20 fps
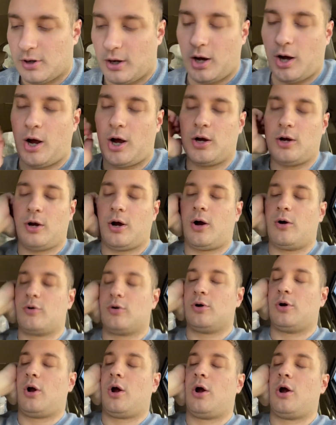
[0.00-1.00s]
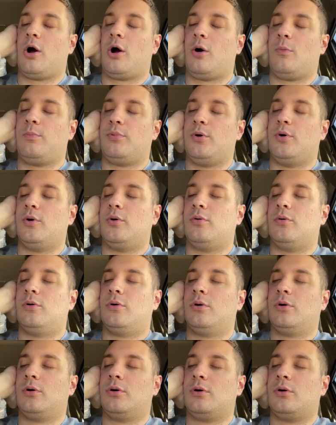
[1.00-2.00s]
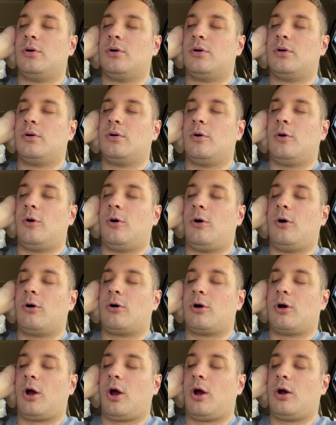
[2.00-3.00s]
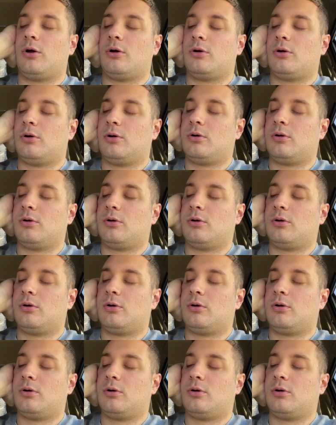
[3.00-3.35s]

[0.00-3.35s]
Hi, how could I help you? Okay.